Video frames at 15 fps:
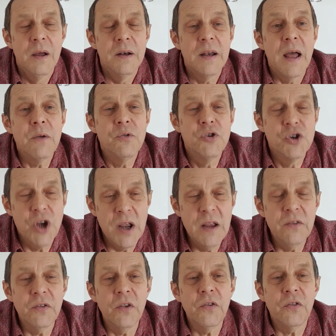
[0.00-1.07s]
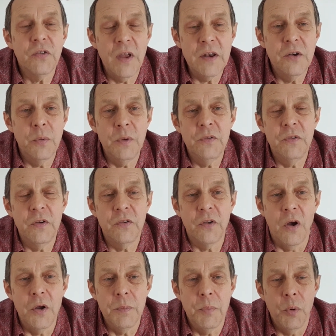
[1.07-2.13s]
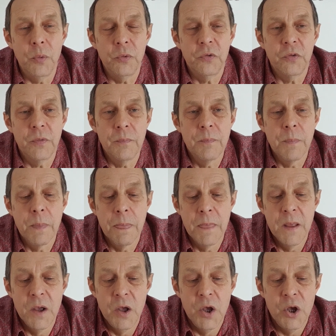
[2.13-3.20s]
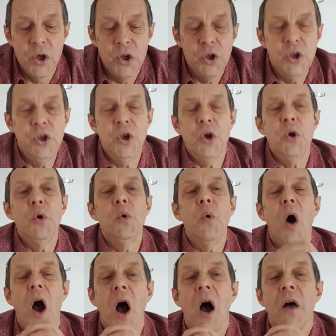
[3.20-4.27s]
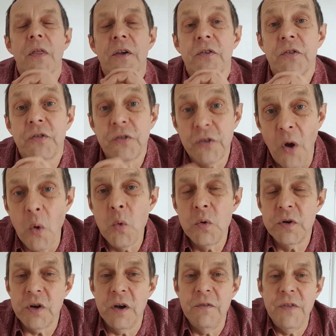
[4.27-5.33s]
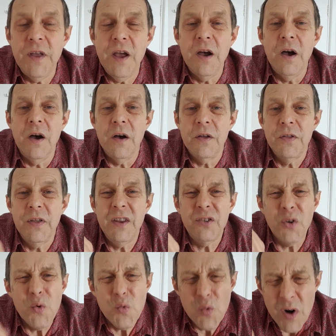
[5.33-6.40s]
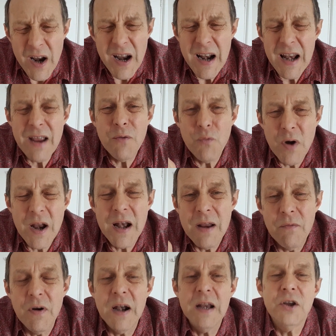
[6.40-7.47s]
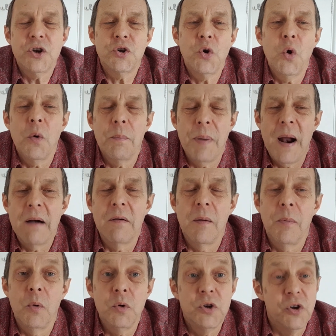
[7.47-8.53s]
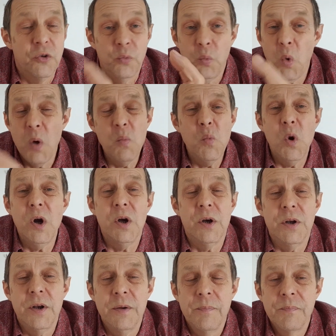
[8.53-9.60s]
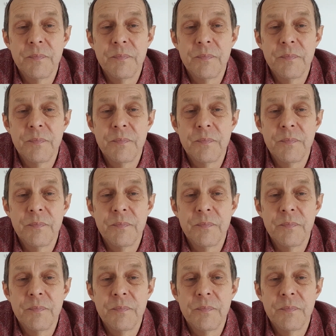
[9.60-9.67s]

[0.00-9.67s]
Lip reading: Now, Jesus said to his disciples, "You are the salt of the earth." It's a really short parable, just one word.